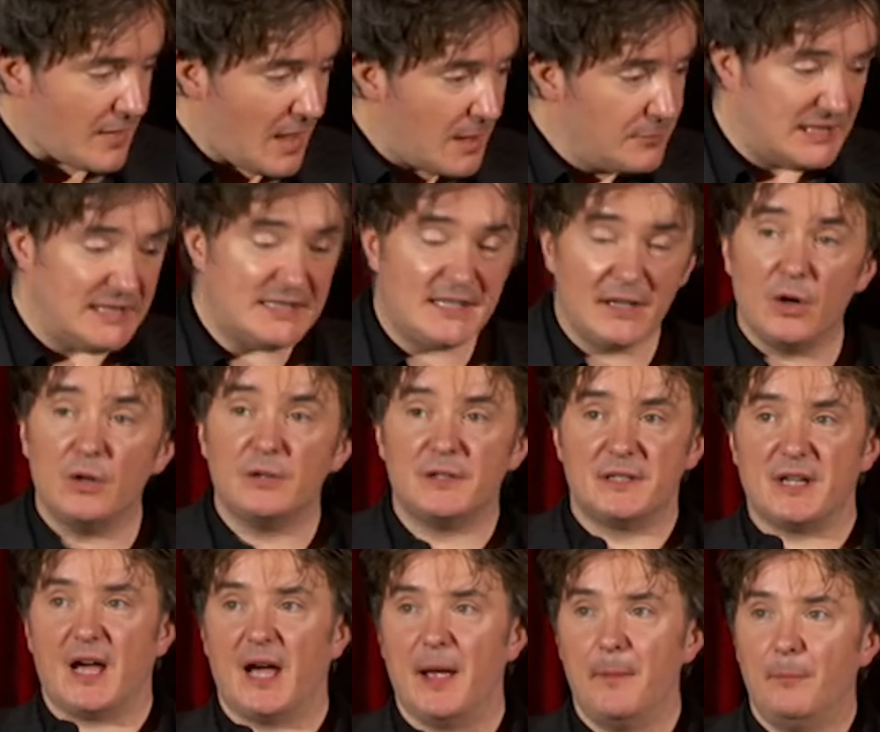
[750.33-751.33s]
I was eating all the
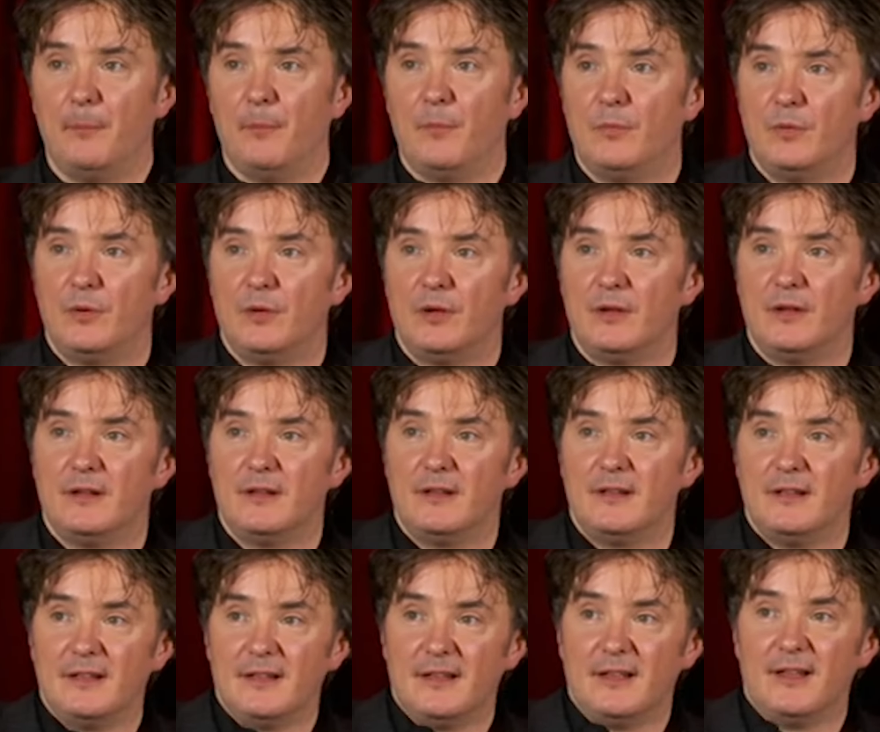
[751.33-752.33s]
time.
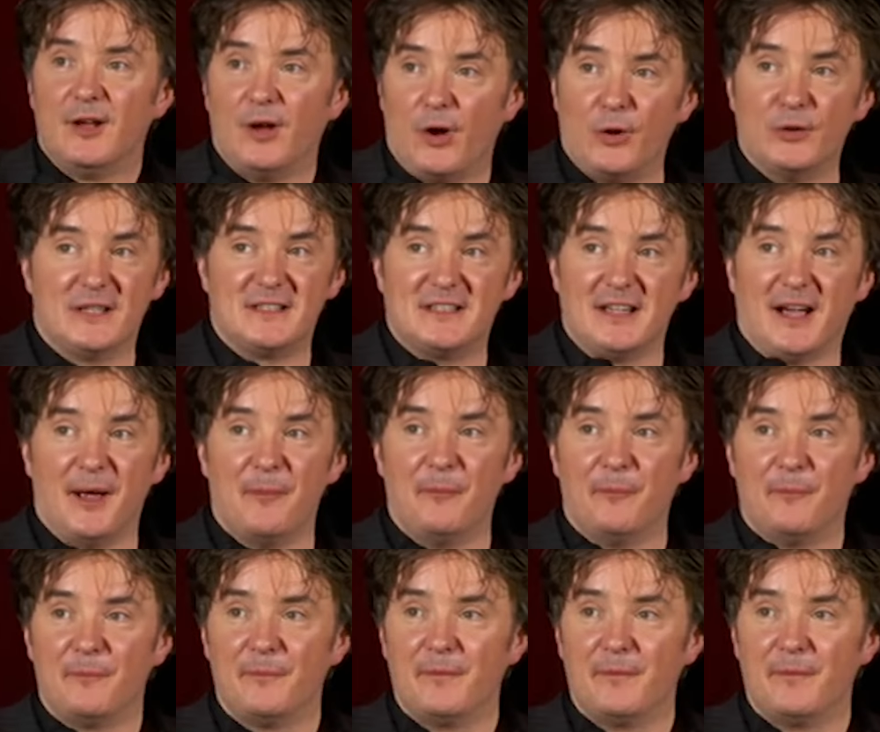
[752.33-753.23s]
All the time.